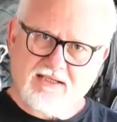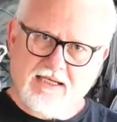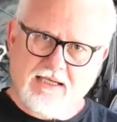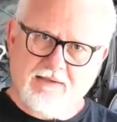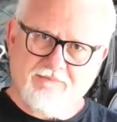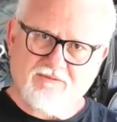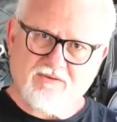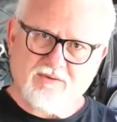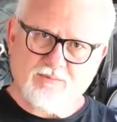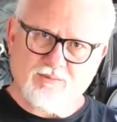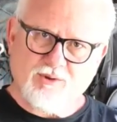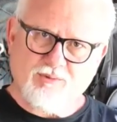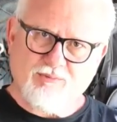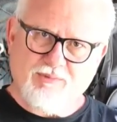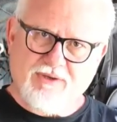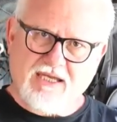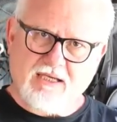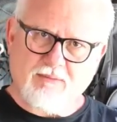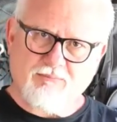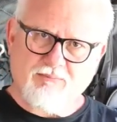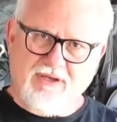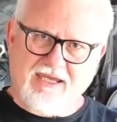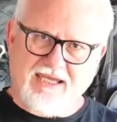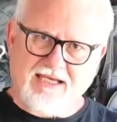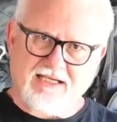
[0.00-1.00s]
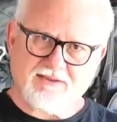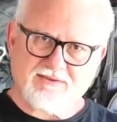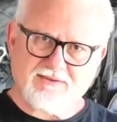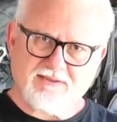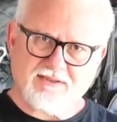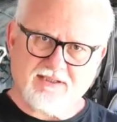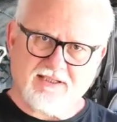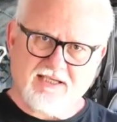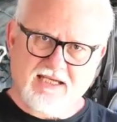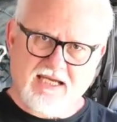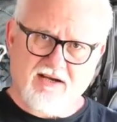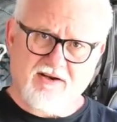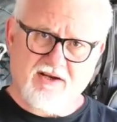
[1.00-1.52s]
comfortable backpack
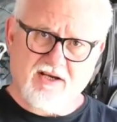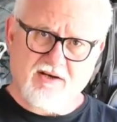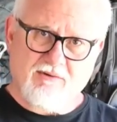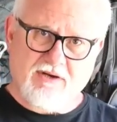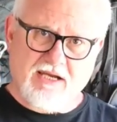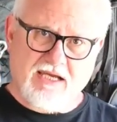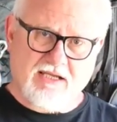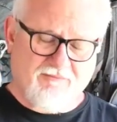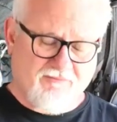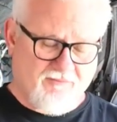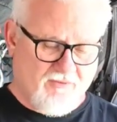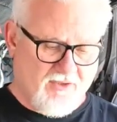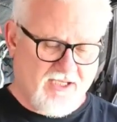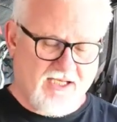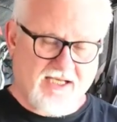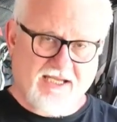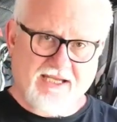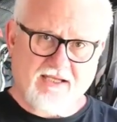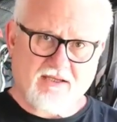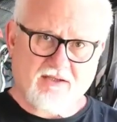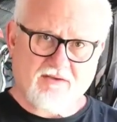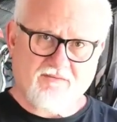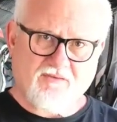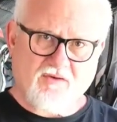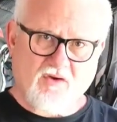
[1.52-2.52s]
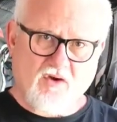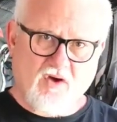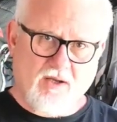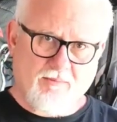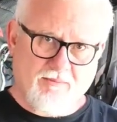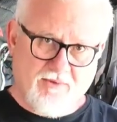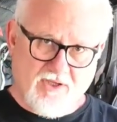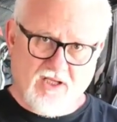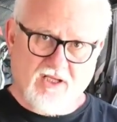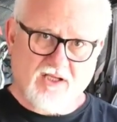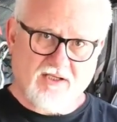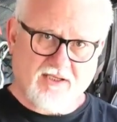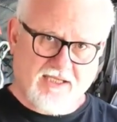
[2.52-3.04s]
to carry around for any length of time,
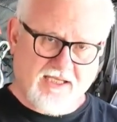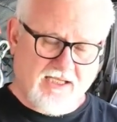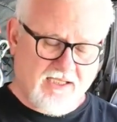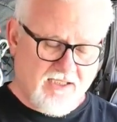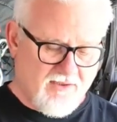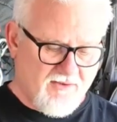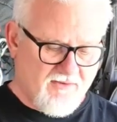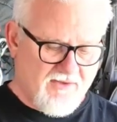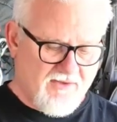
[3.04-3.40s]
and I'll get into